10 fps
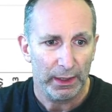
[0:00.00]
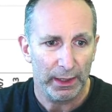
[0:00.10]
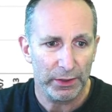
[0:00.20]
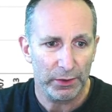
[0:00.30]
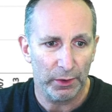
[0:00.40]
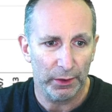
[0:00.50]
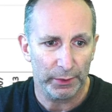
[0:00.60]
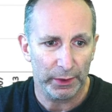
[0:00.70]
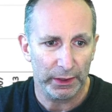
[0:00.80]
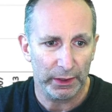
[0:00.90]
Later on,
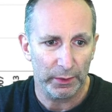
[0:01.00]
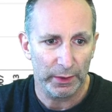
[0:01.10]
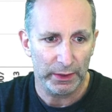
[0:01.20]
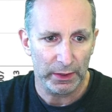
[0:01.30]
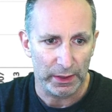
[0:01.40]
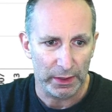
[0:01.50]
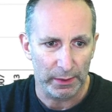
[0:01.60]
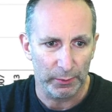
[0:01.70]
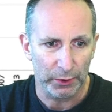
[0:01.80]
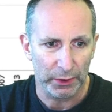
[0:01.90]
we're going to go into this
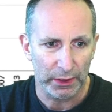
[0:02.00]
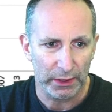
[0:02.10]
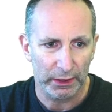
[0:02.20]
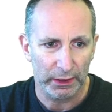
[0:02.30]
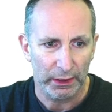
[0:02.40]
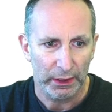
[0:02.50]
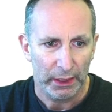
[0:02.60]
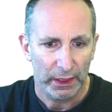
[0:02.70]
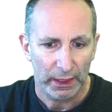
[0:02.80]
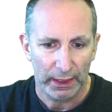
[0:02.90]
in more detail.
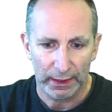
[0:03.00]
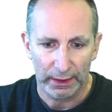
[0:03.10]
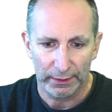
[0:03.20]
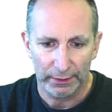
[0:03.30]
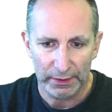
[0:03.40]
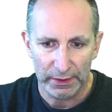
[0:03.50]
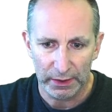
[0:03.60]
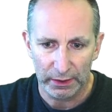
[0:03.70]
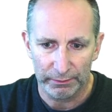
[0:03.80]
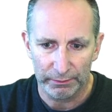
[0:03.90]
And
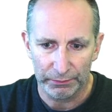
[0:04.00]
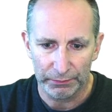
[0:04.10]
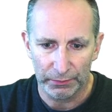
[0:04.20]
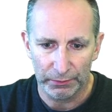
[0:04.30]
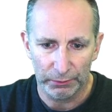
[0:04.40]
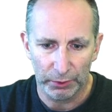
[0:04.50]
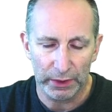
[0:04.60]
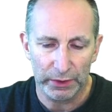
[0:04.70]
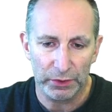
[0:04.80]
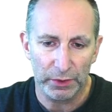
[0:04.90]
what
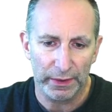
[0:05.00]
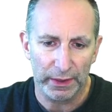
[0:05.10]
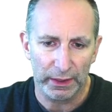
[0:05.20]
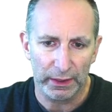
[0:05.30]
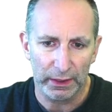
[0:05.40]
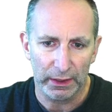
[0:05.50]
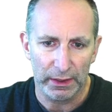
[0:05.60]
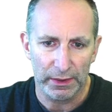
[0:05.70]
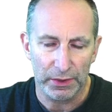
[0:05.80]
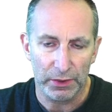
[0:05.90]
I'll do, I think,
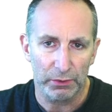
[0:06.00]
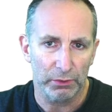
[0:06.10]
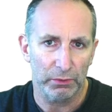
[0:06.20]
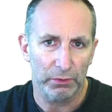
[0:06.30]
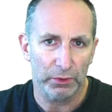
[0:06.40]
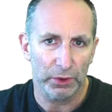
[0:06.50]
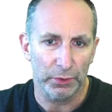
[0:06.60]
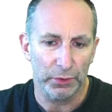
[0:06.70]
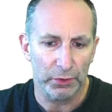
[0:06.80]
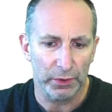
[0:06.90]
is go
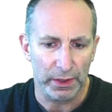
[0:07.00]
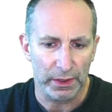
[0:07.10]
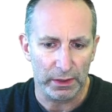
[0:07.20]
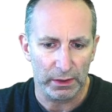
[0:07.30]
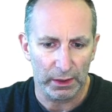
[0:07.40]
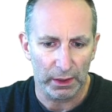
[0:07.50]
through this